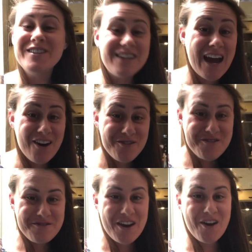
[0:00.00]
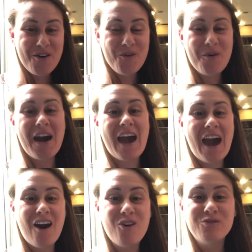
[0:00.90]
now you know
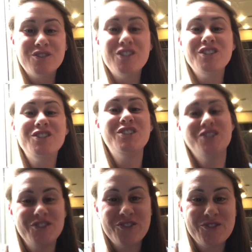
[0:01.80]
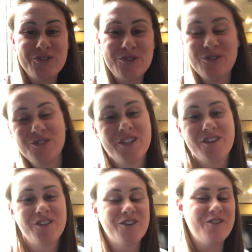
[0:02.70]
how to choose
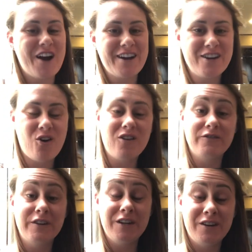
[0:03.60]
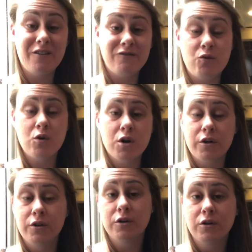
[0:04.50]
the right RV for
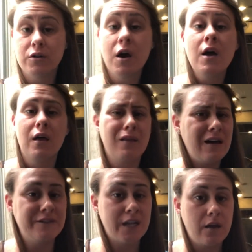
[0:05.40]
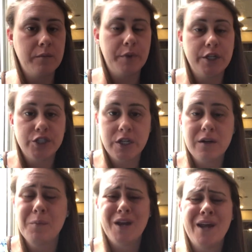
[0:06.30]
your lifestyle and
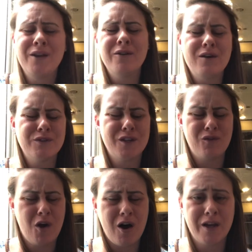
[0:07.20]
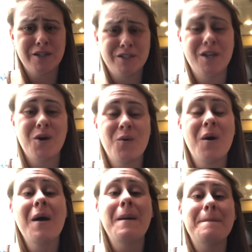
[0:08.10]
budget, but I know that was a lot.
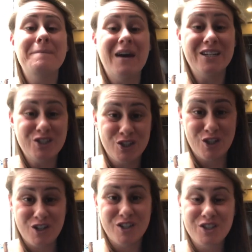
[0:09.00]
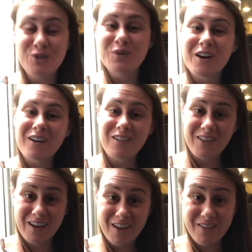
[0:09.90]
So make sure to
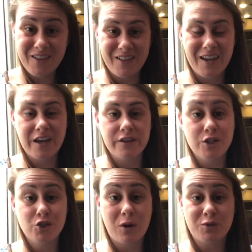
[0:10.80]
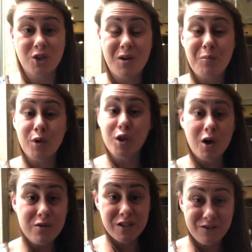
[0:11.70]
click the link in the description
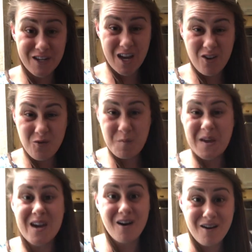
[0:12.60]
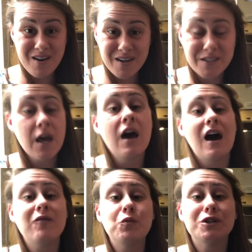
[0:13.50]
below this video, because
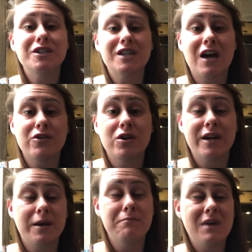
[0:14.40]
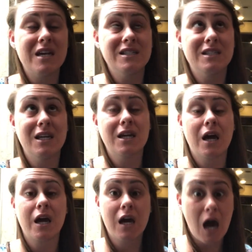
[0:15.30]
I've put together an
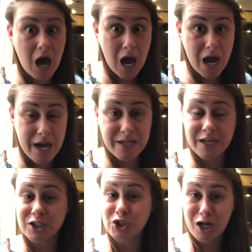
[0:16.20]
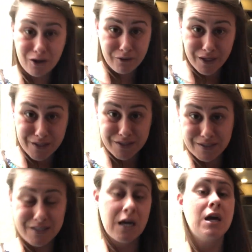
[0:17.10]
amazing guide and
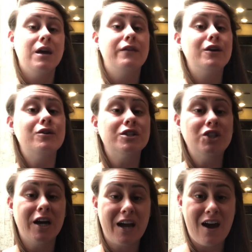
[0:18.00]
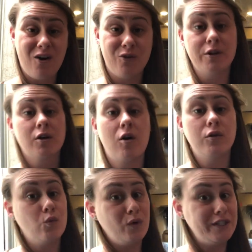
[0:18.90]
checklist that you can check out
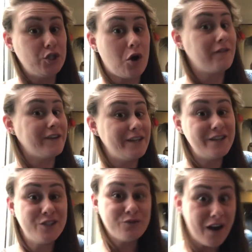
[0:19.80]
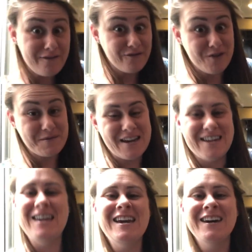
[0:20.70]
called Which RV is Right for
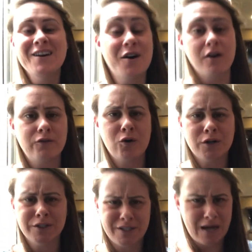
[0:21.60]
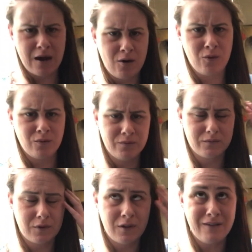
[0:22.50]
Me. Of course, how
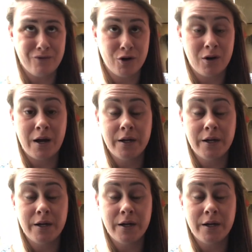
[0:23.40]
clever, I